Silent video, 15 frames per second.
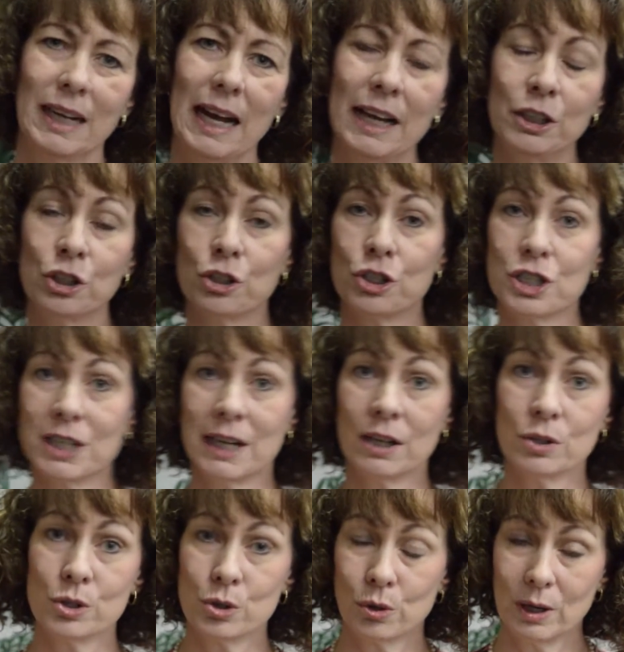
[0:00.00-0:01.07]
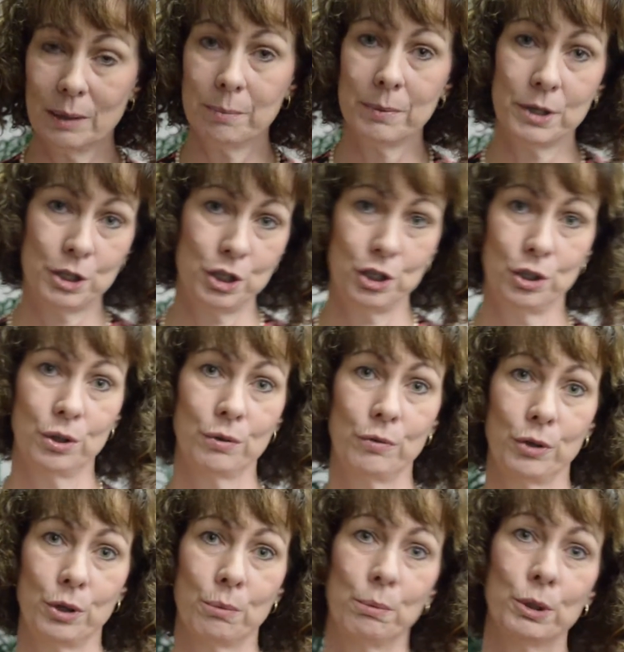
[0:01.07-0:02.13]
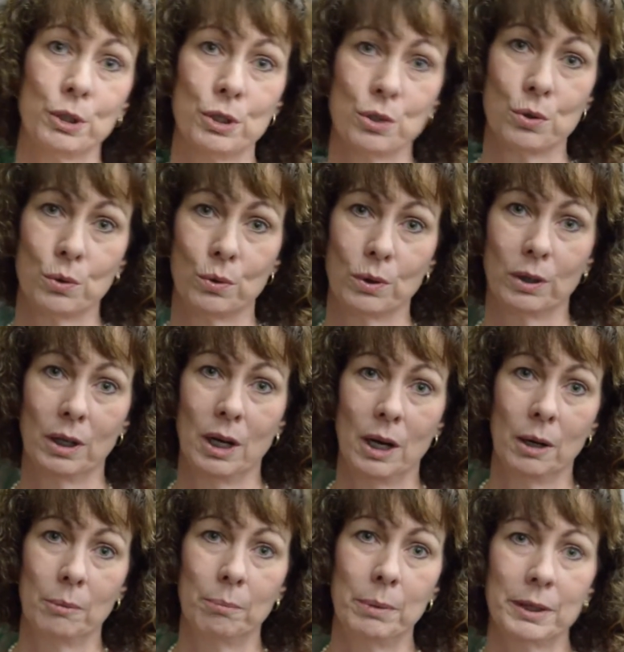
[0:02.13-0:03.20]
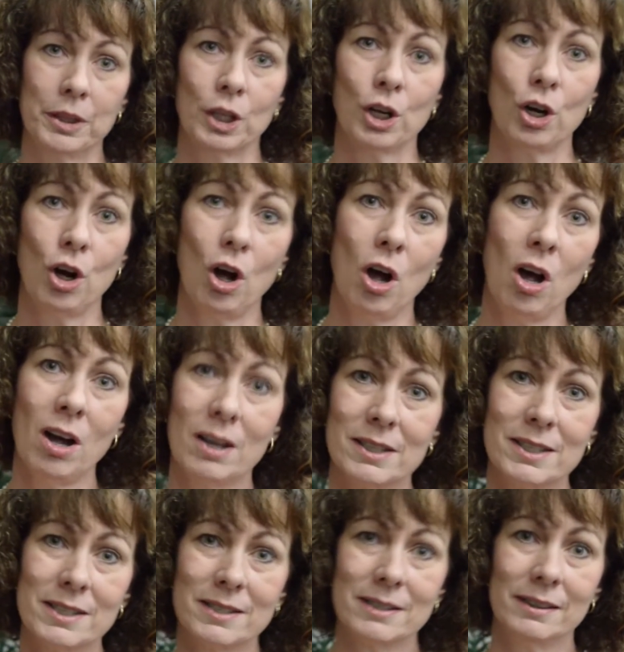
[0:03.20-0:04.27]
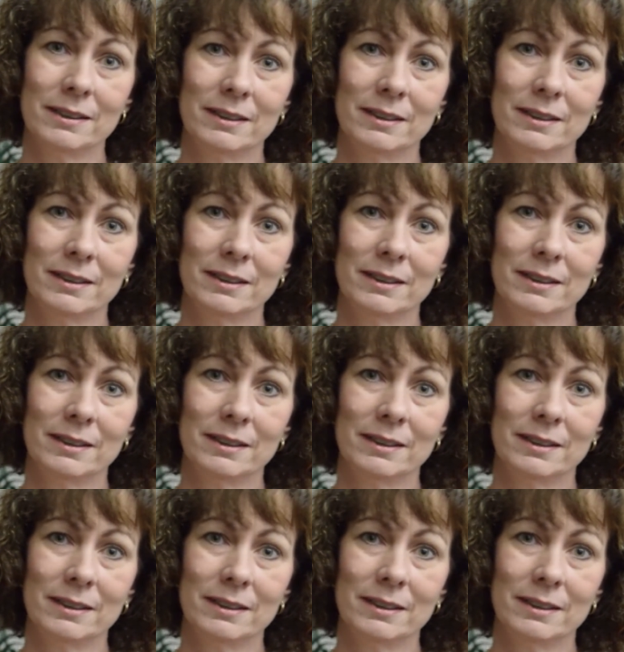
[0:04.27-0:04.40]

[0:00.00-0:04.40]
and your sales are up this year for your bookstore, but the cost